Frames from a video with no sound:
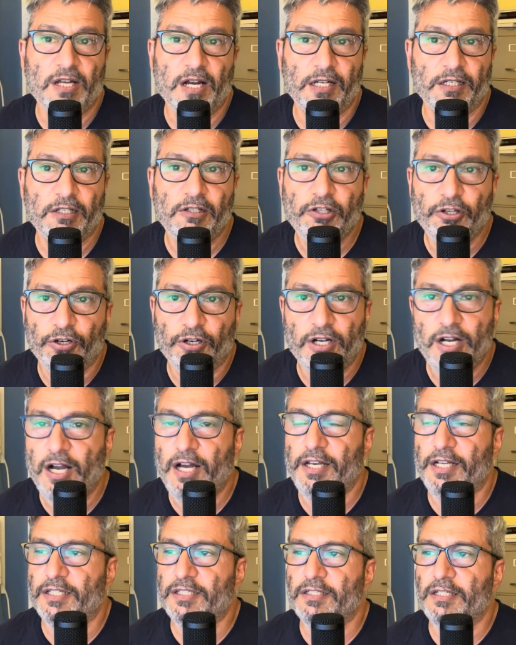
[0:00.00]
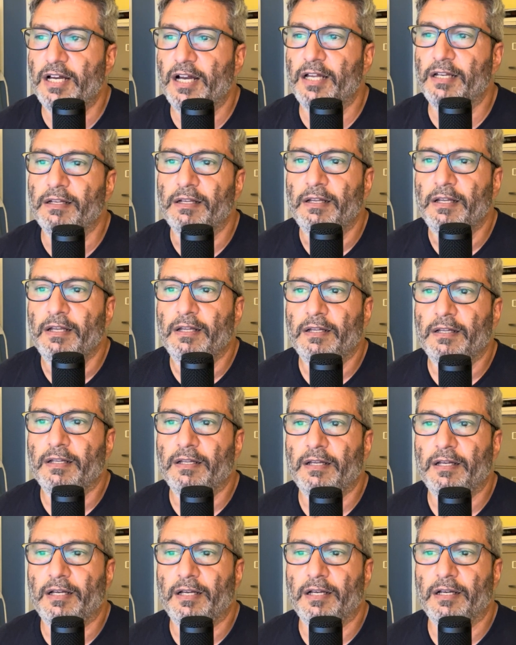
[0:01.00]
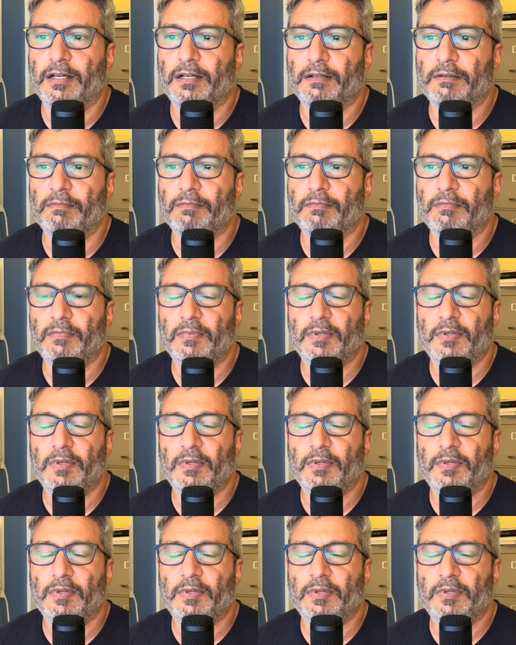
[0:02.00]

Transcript: clear cut. It's not a